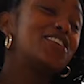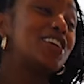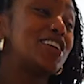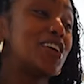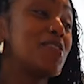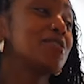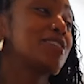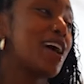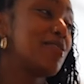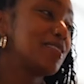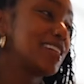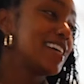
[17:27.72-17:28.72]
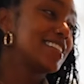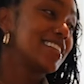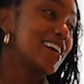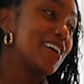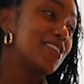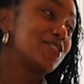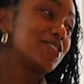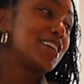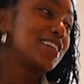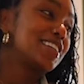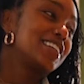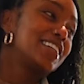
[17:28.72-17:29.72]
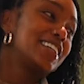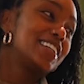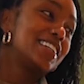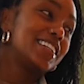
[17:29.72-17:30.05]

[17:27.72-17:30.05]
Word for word: It almost happened last night. I was ready to,